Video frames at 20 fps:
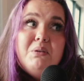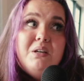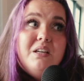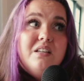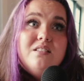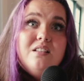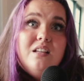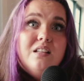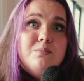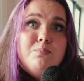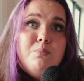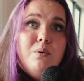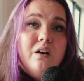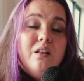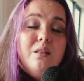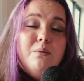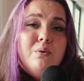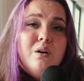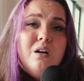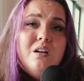because that's
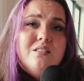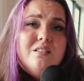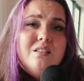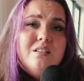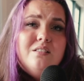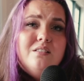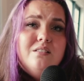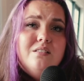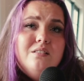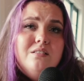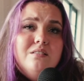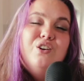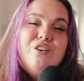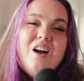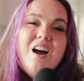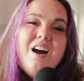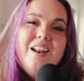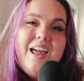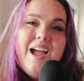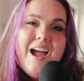part of the process. You're
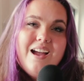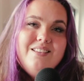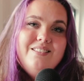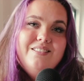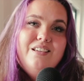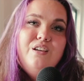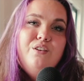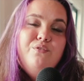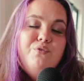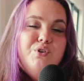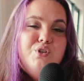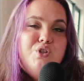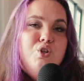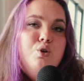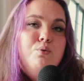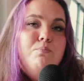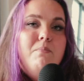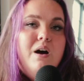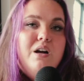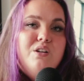not asking for
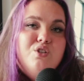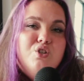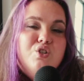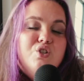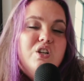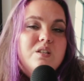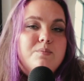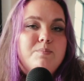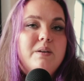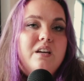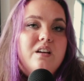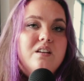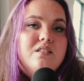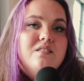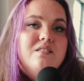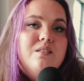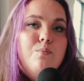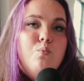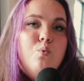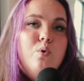too much just
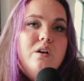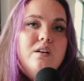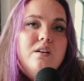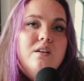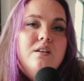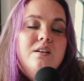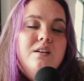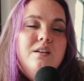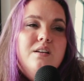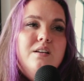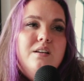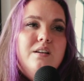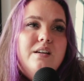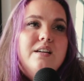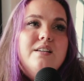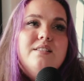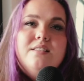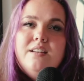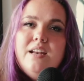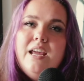because someone
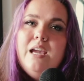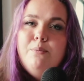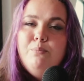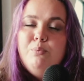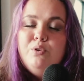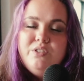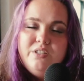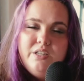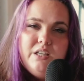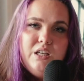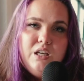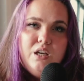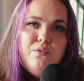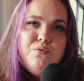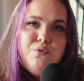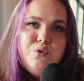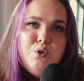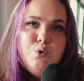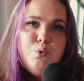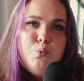isn't able to
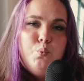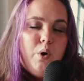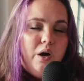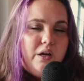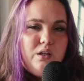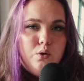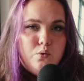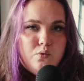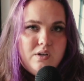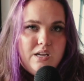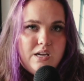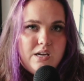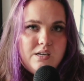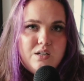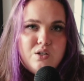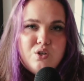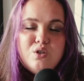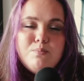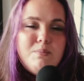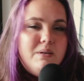give you what you
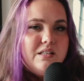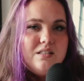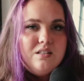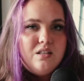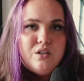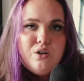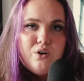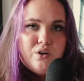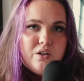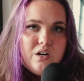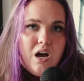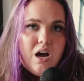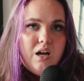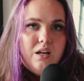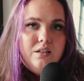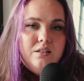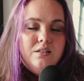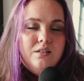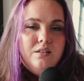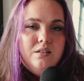need. It just means that you're
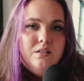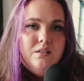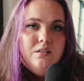not